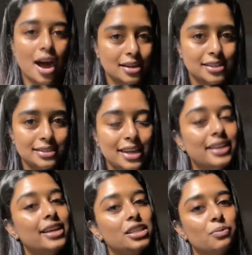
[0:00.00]
Until then,
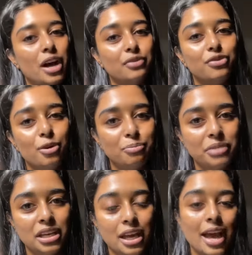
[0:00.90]
it's bye from
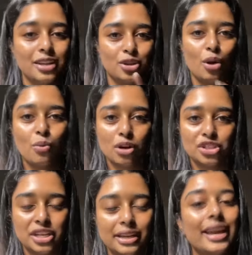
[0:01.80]
me and you're
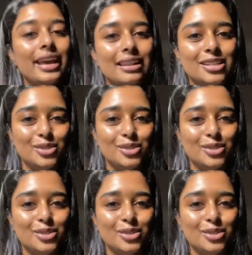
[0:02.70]
watching LN